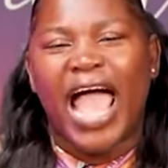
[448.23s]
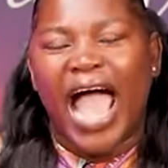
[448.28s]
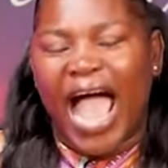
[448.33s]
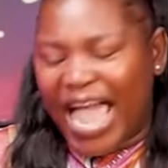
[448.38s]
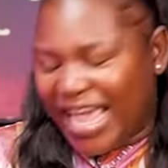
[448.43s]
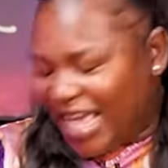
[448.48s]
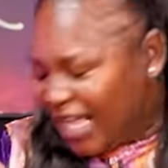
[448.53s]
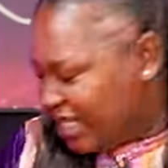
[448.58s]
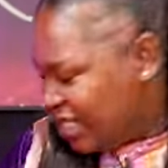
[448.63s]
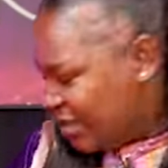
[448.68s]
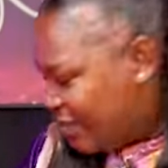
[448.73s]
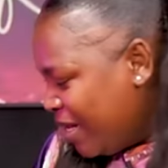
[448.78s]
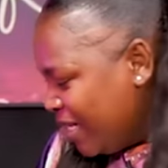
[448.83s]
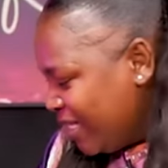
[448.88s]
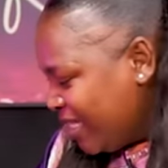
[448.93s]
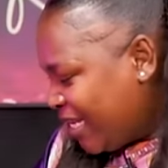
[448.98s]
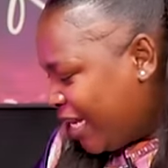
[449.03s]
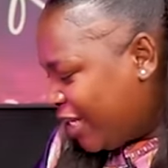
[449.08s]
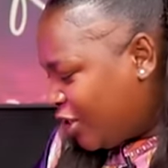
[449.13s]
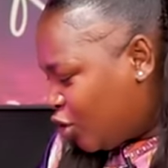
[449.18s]
I can smell
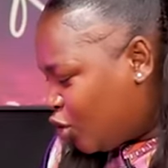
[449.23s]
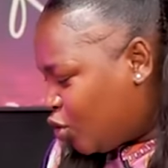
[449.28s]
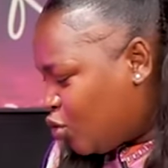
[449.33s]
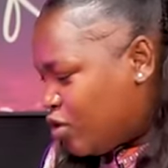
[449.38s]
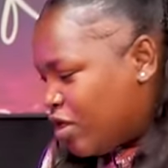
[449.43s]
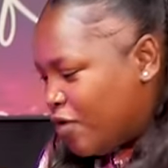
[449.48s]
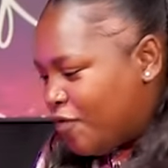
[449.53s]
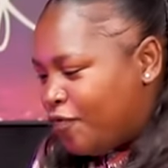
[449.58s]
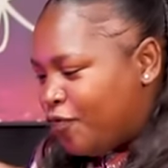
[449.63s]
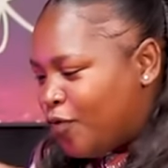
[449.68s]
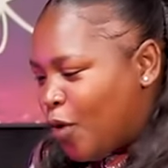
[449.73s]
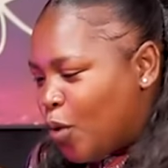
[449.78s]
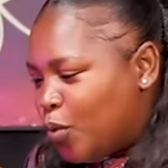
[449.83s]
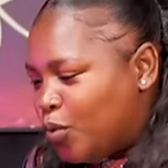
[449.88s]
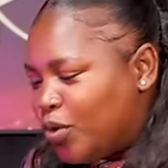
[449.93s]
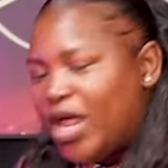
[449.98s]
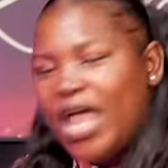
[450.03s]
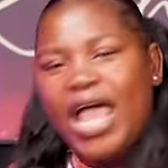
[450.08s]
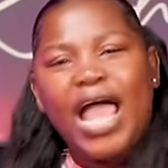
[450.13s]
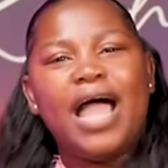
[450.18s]
sex through the
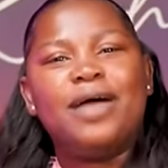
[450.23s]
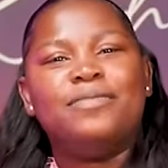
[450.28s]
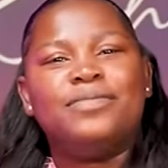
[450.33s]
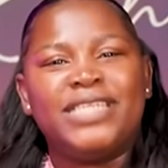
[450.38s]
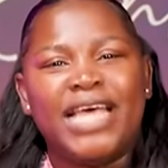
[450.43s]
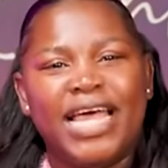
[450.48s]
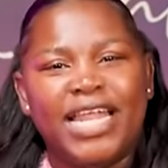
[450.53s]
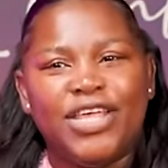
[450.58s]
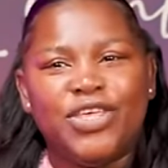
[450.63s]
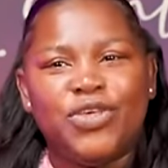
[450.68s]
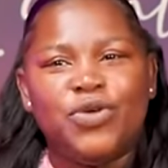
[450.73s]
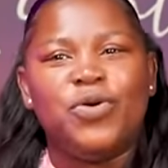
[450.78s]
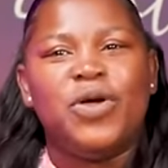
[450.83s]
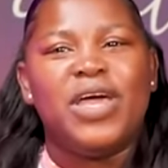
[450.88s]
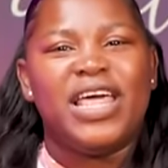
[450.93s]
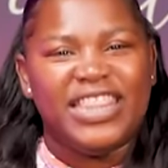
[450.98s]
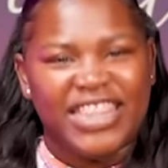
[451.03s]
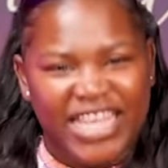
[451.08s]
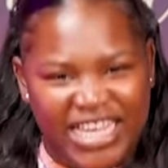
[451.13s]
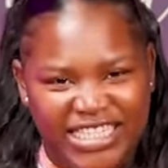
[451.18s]
phone. I'm telling you,
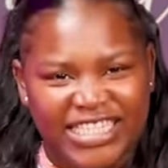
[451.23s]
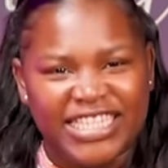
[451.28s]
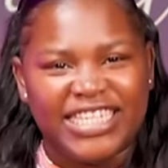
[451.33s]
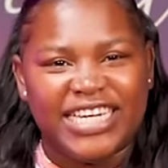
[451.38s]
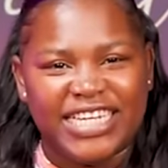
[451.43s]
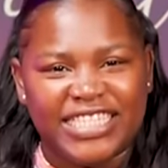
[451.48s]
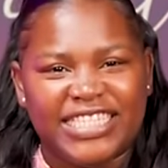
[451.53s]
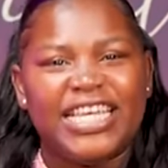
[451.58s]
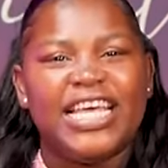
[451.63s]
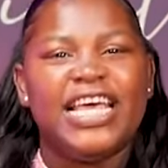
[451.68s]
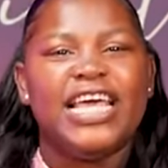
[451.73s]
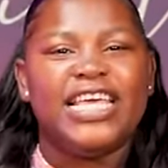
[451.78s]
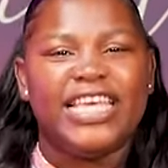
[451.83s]
they did it.